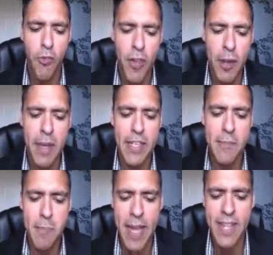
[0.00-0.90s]

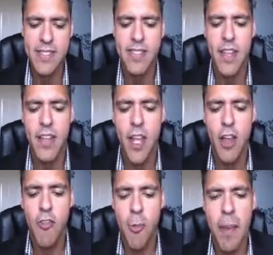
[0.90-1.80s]
Philippines, Pakistan,
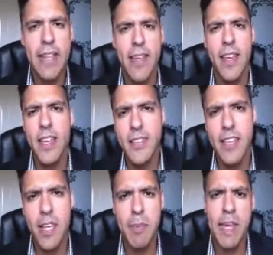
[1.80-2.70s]
Romania,
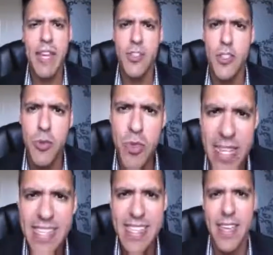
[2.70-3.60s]
Serbia, and
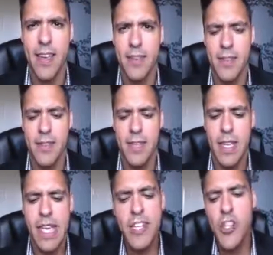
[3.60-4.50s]
Tunisia.
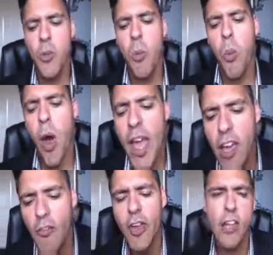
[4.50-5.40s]
So why
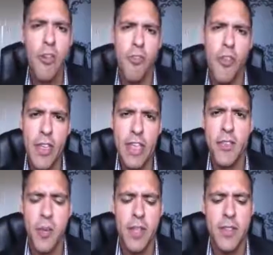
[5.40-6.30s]
have I gone for
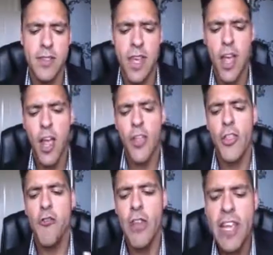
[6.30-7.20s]
these ones?
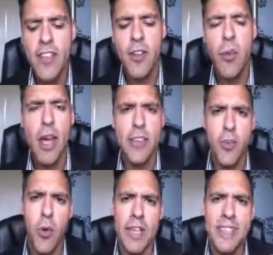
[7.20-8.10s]
The reason why is
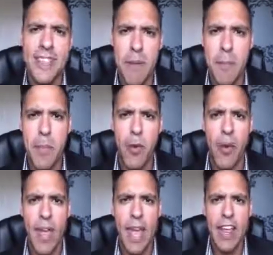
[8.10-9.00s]
quite simple.
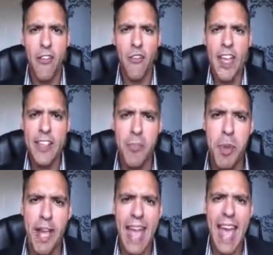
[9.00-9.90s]
In
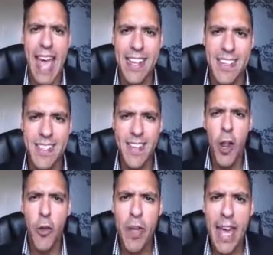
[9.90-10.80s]
Facebook ads,
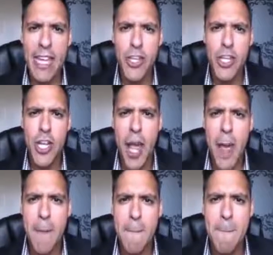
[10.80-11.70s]
location
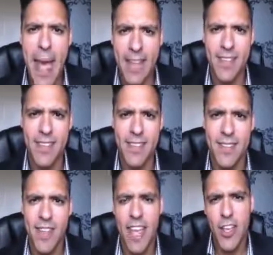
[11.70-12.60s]

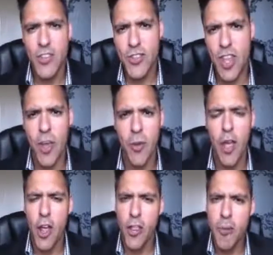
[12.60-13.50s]
matters. So
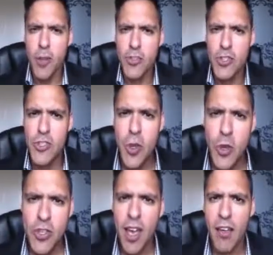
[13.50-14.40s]
the most
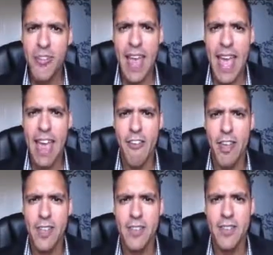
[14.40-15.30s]
sought after
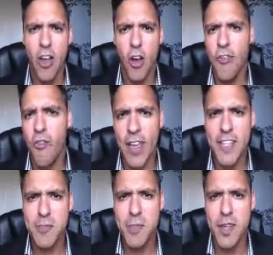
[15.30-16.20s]
areas on
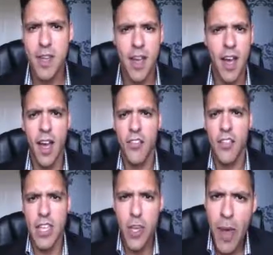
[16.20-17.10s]
Facebook are
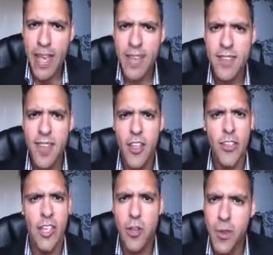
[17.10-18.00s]
the US,
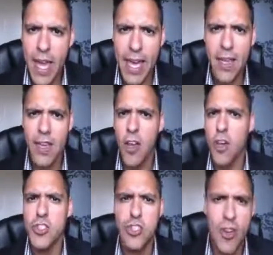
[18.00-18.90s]
the UK,
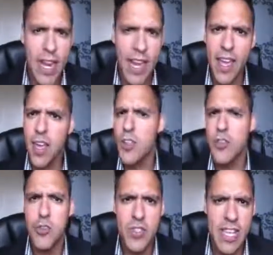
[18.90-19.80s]
Australia,
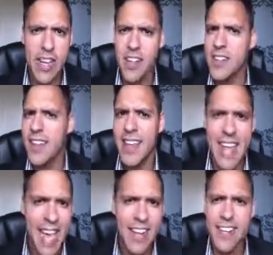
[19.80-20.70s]
New Zealand,
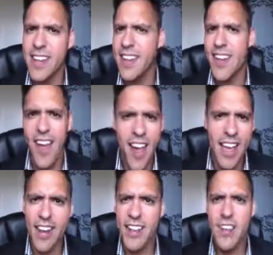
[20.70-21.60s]
Canada,
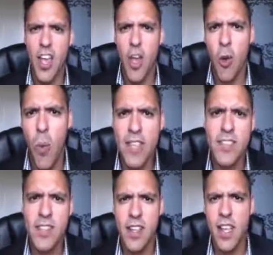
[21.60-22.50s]
Ireland,
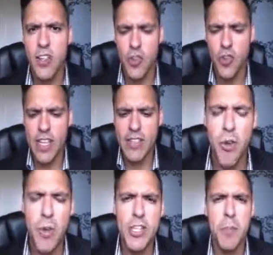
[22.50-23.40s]
Western
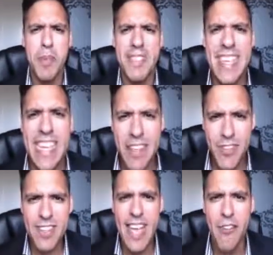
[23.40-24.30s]
countries, which are
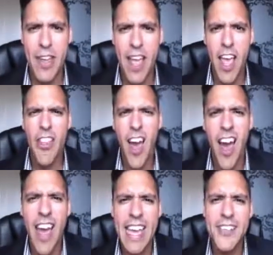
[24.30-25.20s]
perceived as having the
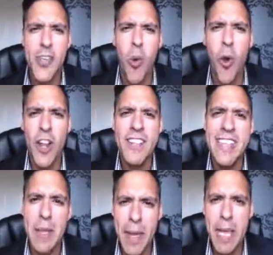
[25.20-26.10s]
highest
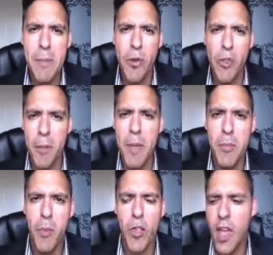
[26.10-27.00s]
quality people that
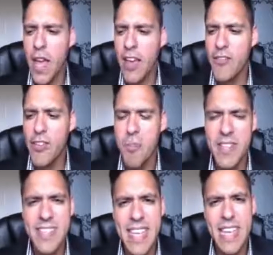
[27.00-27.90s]
people want, have
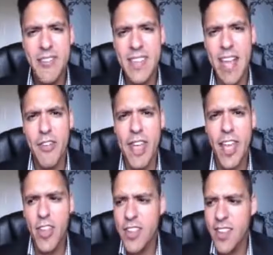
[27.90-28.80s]
perceived as having
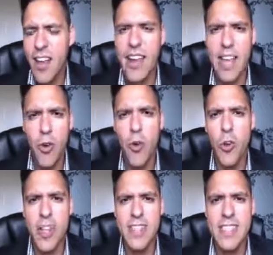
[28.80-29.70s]
the target
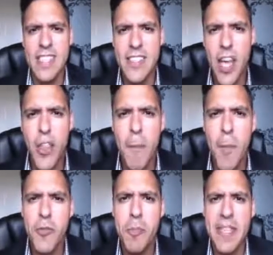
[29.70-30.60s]
audiences that
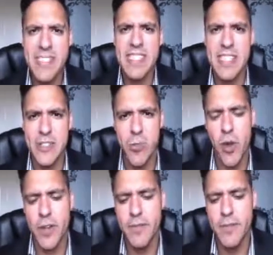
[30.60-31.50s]
most businesses
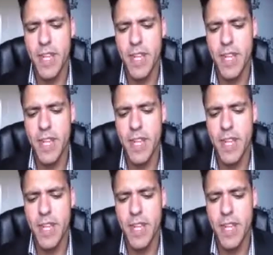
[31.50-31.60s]
want.